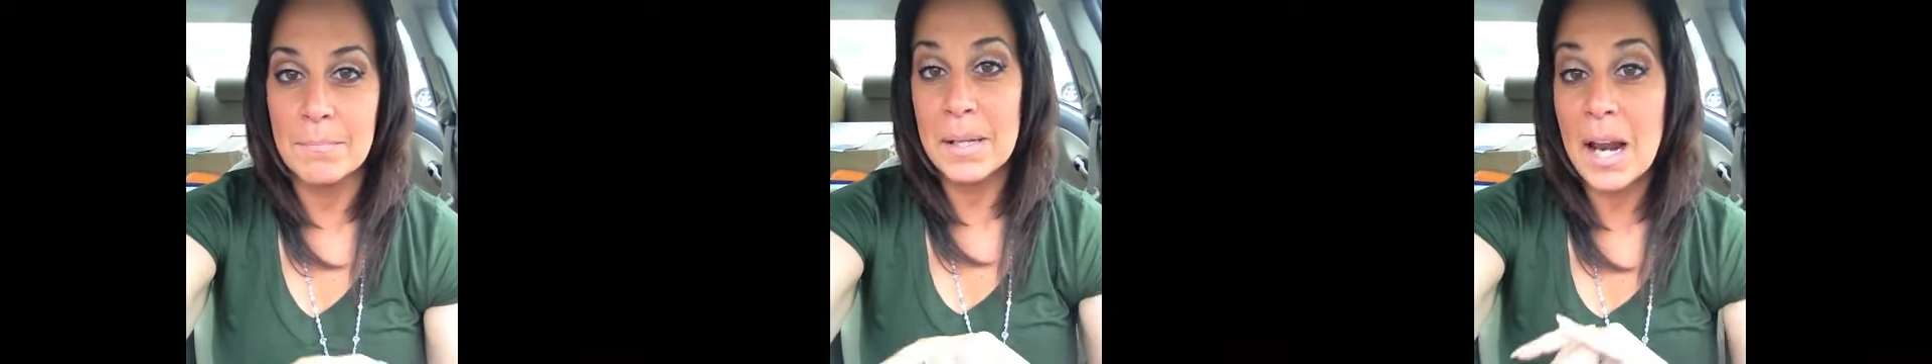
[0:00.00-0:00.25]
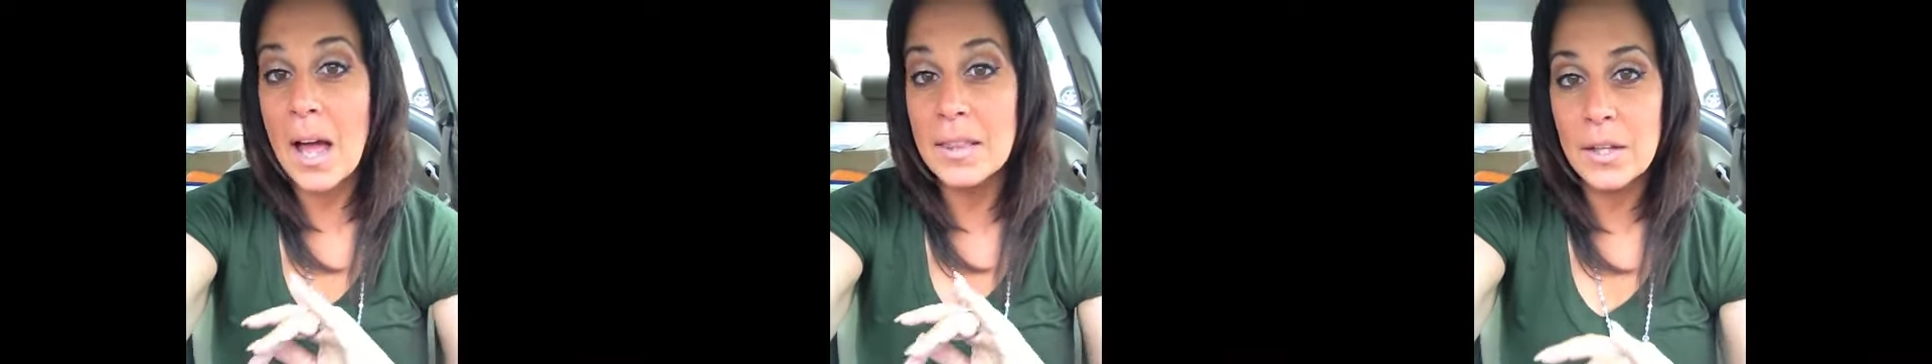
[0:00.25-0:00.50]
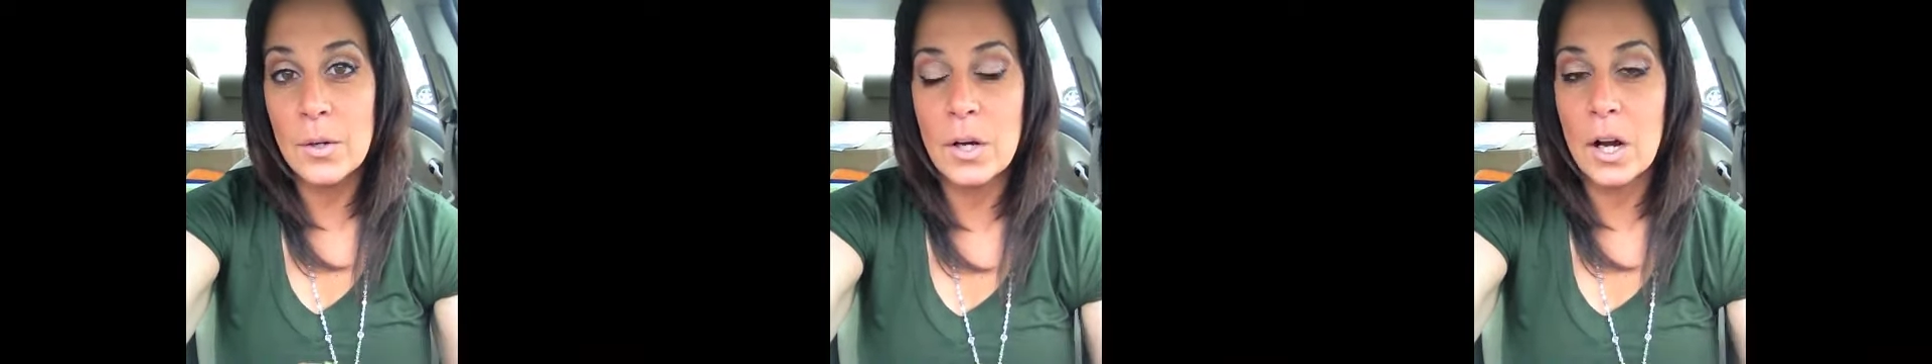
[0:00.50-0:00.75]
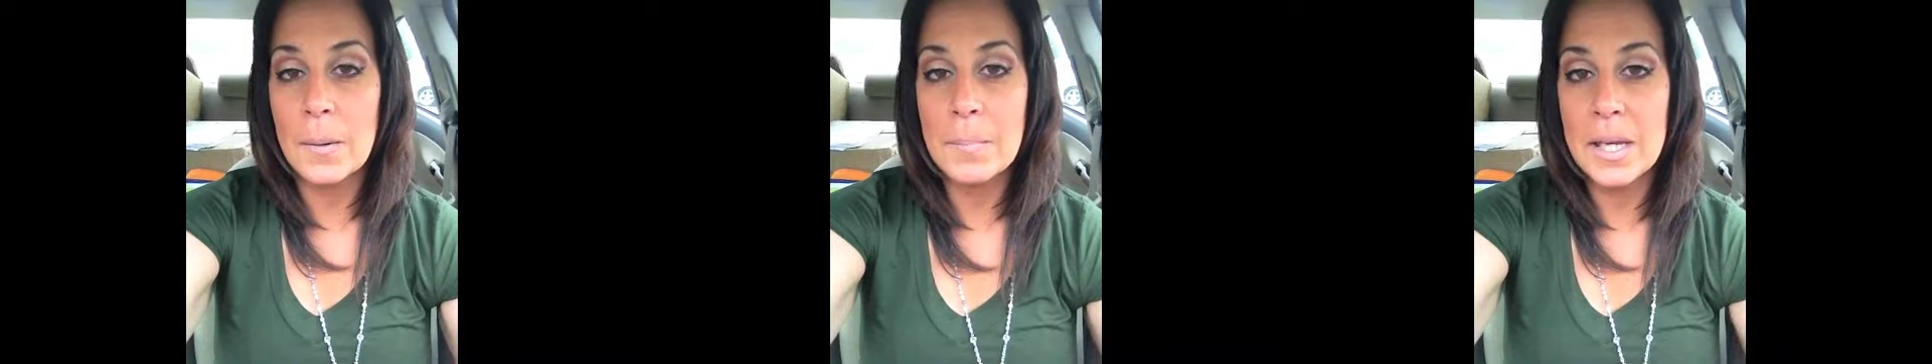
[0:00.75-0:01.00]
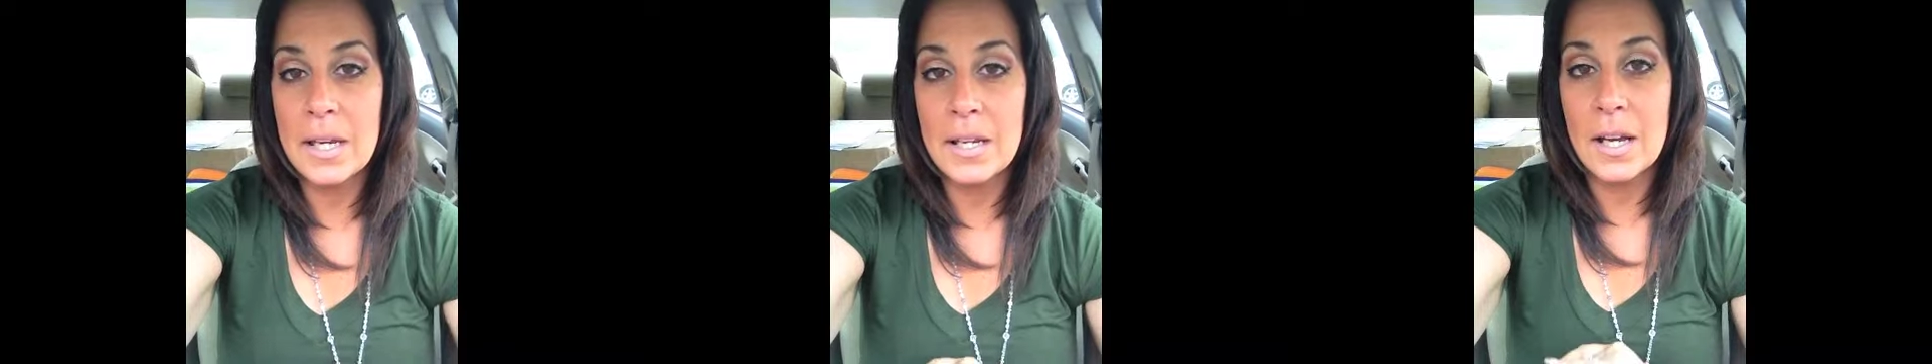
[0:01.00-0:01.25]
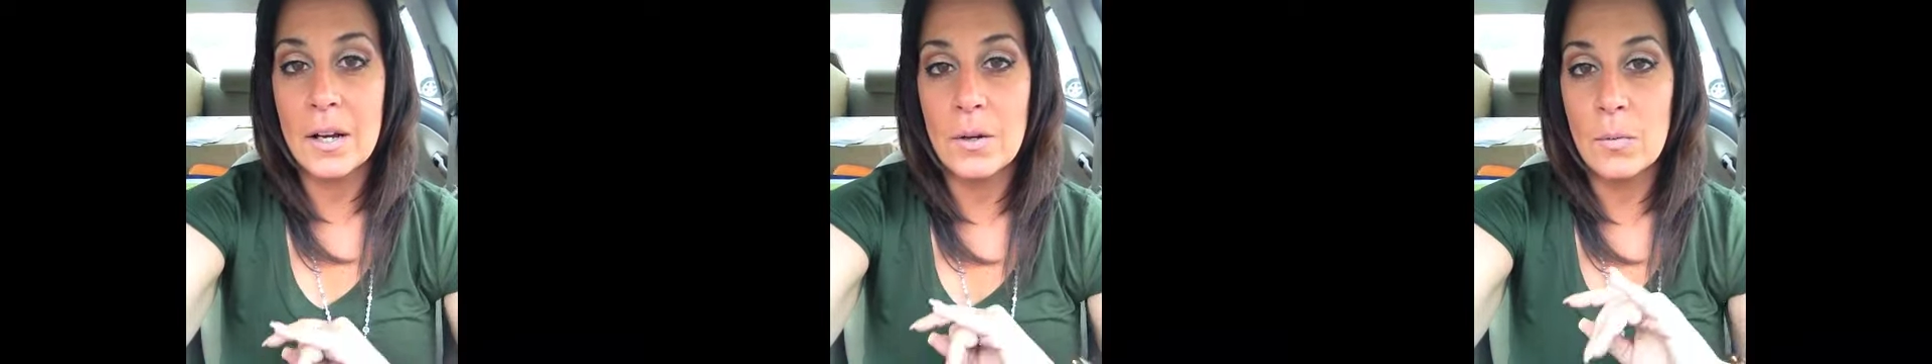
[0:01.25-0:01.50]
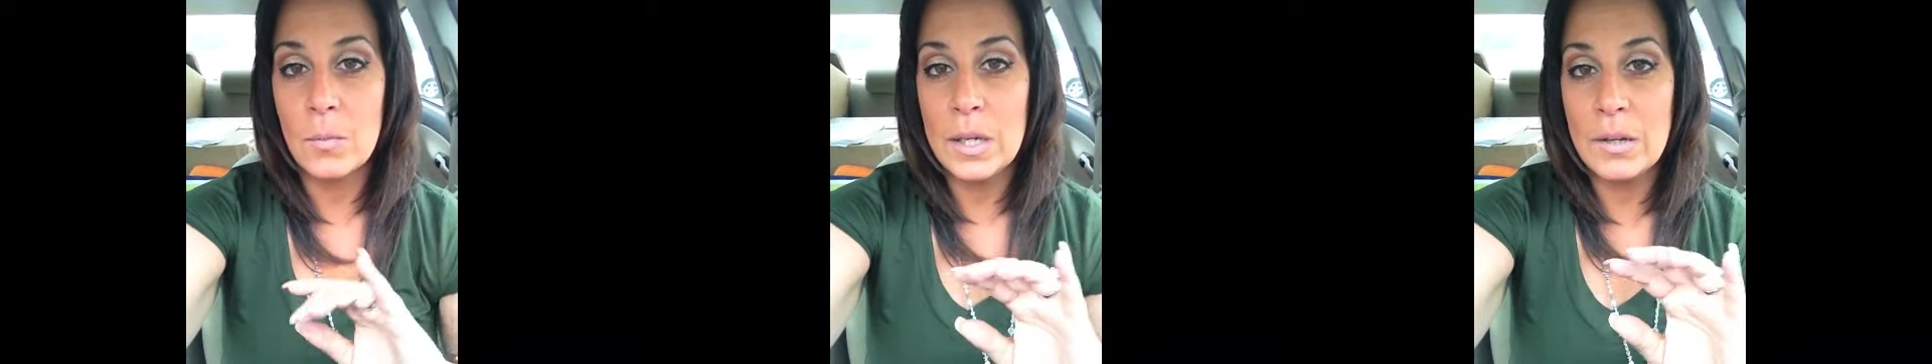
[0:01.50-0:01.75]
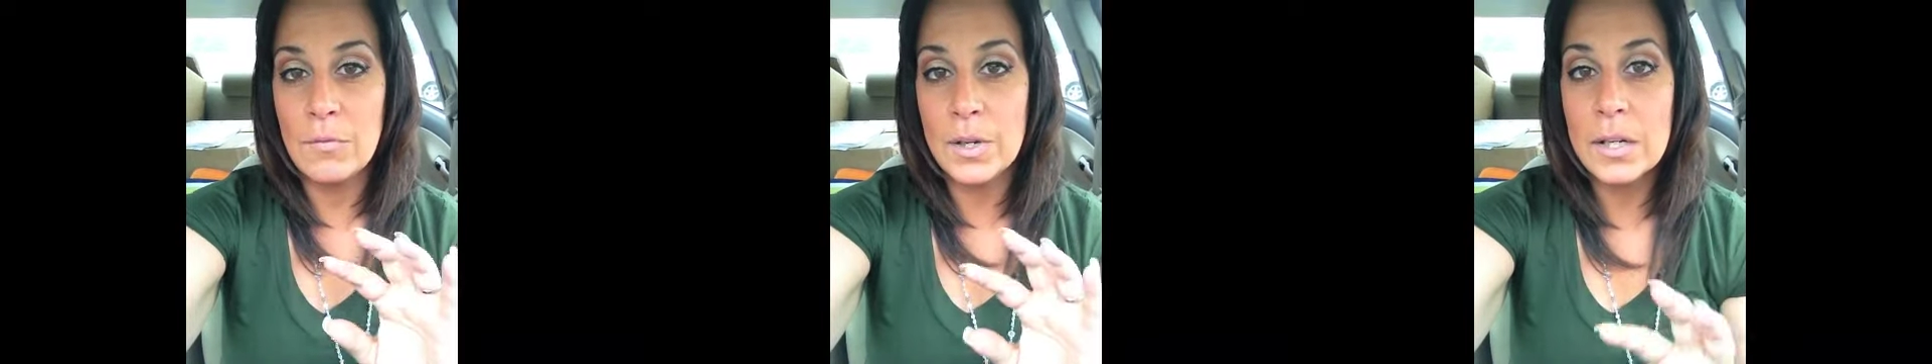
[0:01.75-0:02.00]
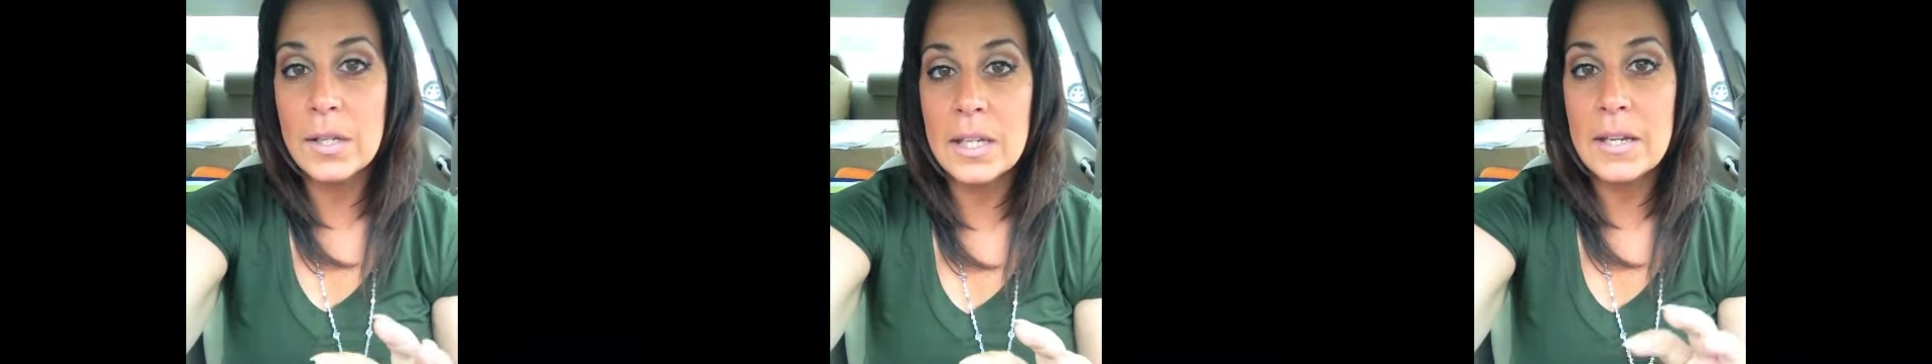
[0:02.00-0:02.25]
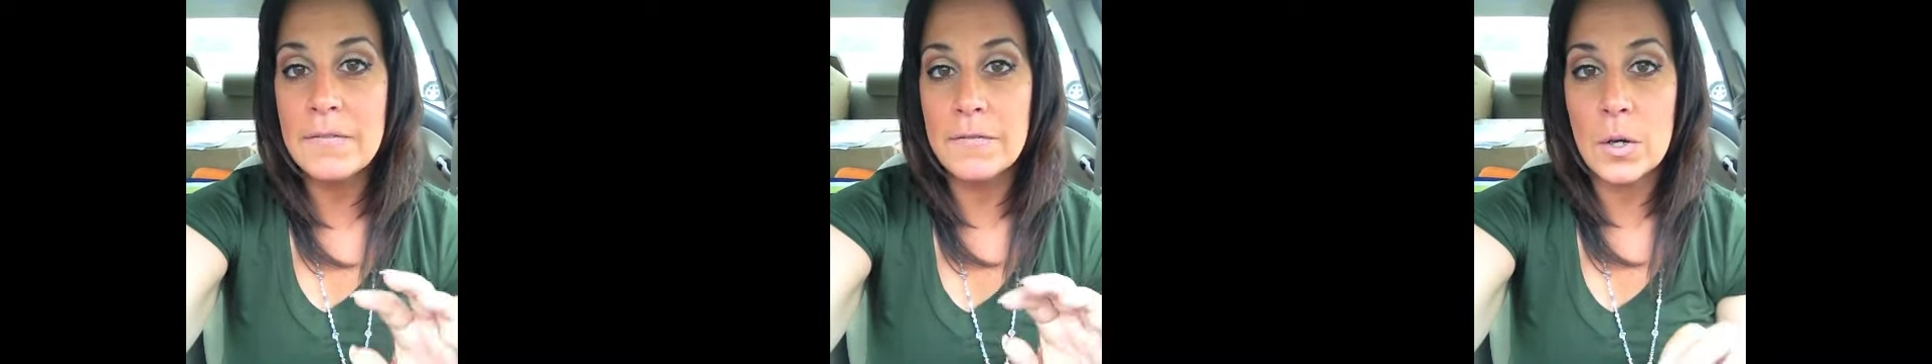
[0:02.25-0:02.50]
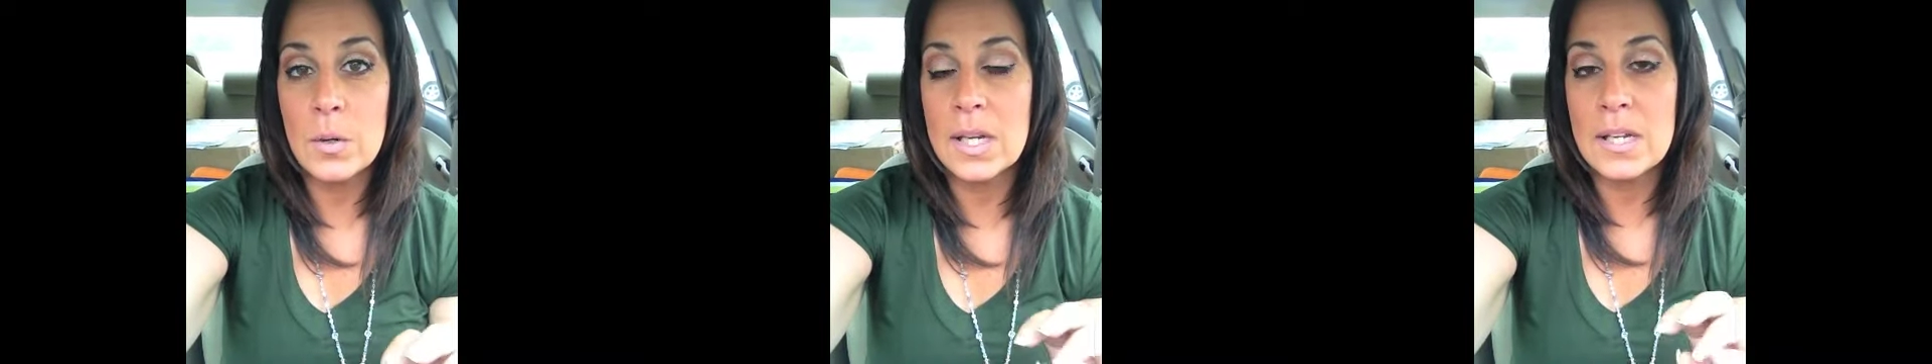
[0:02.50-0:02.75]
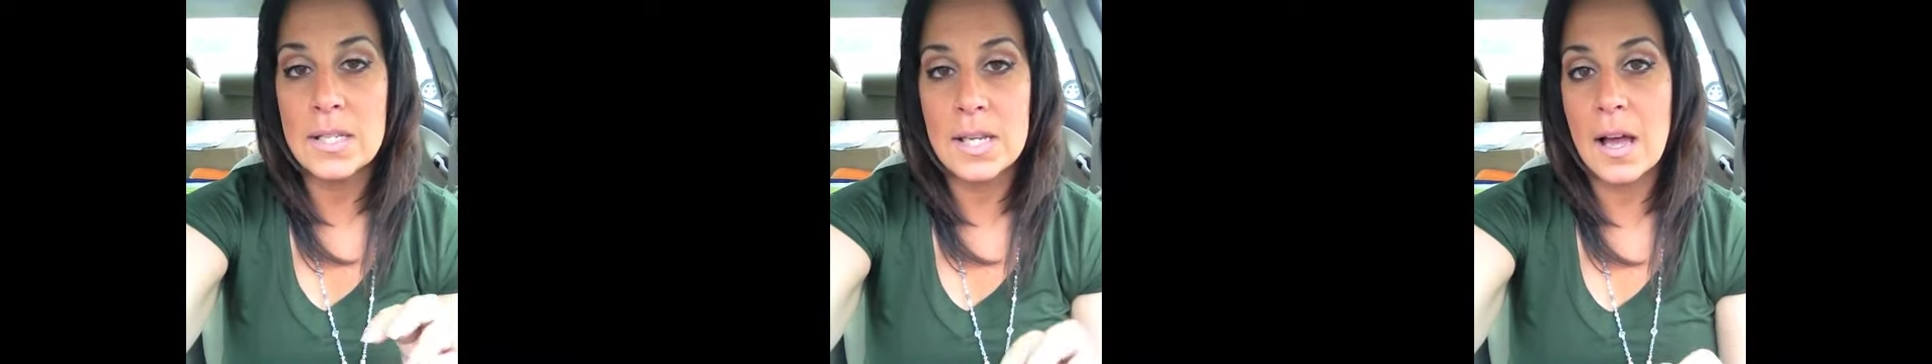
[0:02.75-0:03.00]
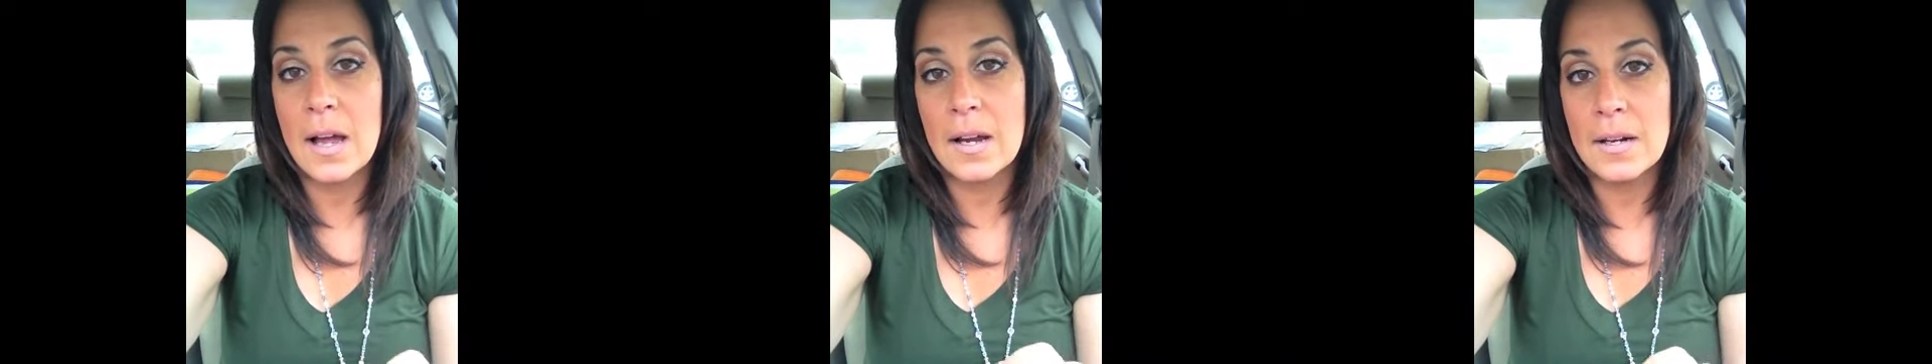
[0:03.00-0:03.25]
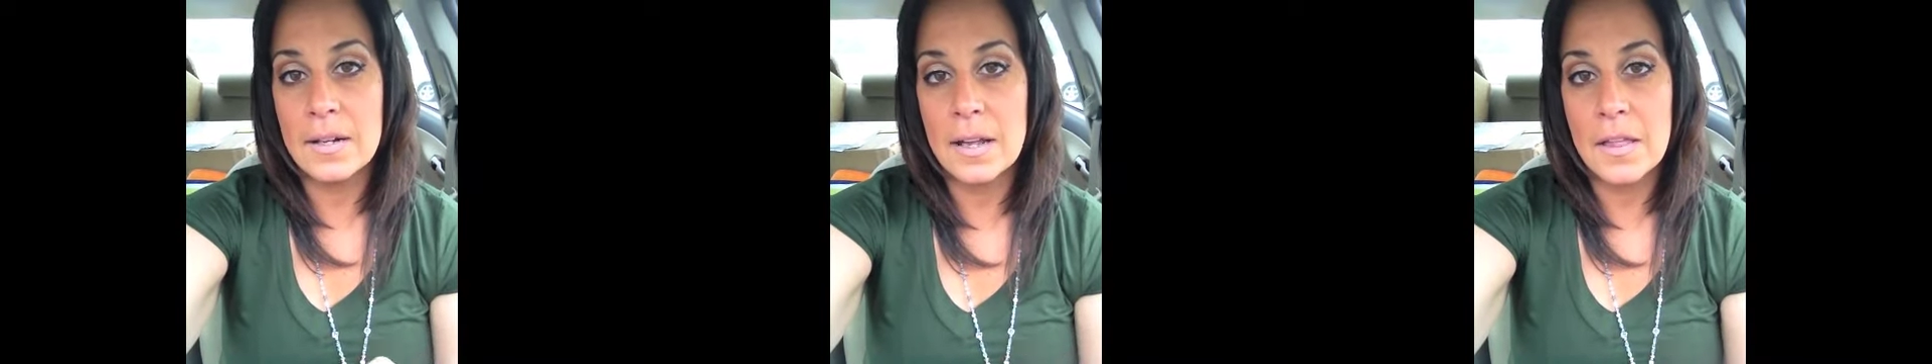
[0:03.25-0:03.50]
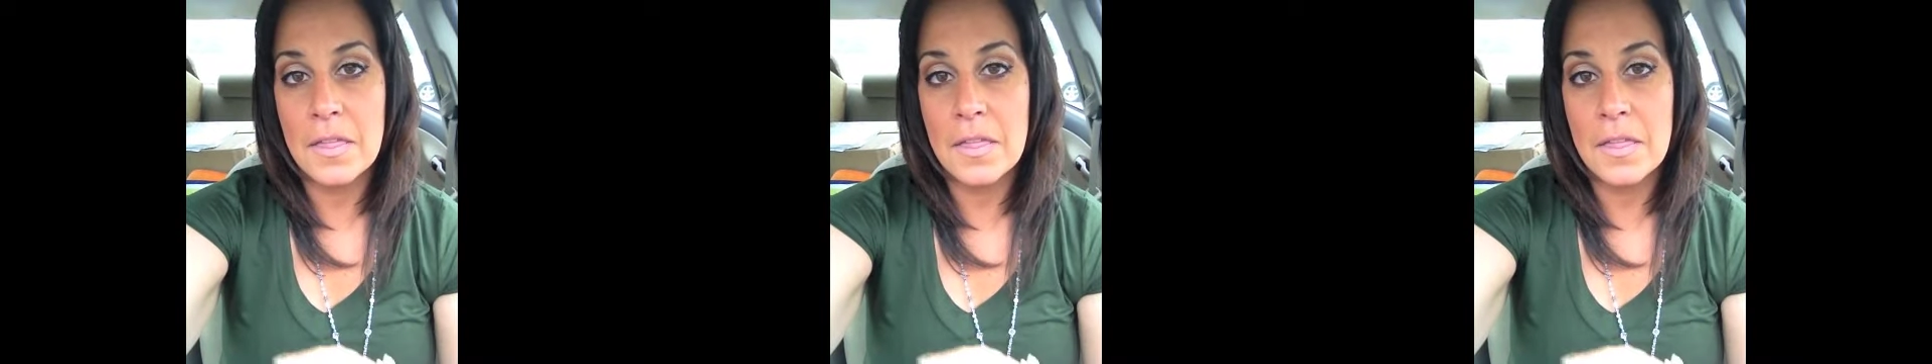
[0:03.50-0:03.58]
But on low carb keto, we really focus on